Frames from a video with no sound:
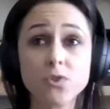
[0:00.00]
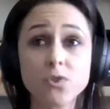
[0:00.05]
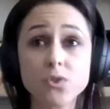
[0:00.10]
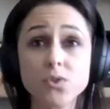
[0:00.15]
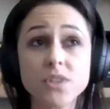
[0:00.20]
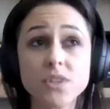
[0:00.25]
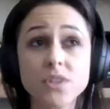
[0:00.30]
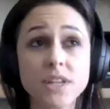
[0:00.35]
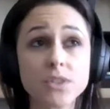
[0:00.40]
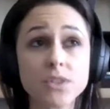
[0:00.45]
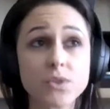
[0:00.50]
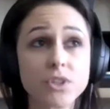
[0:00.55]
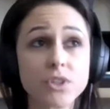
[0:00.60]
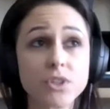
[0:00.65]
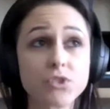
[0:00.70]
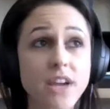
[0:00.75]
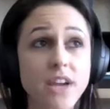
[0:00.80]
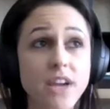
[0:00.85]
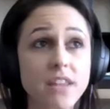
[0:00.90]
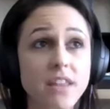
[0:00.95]
do tend to
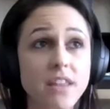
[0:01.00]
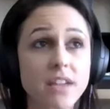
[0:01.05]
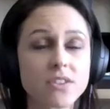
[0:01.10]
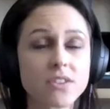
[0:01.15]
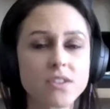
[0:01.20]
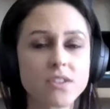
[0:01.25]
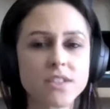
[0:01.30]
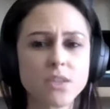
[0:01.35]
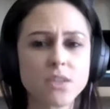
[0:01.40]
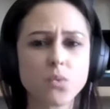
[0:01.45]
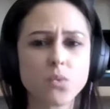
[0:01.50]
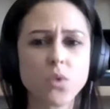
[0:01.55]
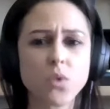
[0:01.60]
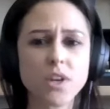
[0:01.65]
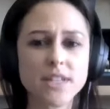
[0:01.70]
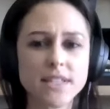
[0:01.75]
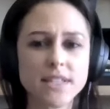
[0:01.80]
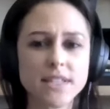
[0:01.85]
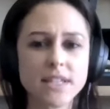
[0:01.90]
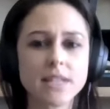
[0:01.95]
attract that, to see
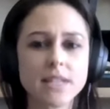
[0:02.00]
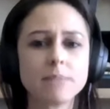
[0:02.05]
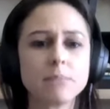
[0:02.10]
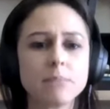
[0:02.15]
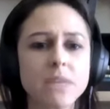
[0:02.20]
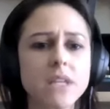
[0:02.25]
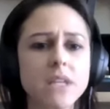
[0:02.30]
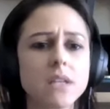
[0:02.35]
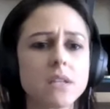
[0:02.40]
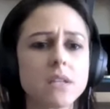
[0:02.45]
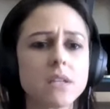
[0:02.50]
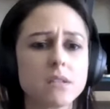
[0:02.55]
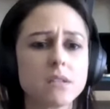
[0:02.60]
what is it in me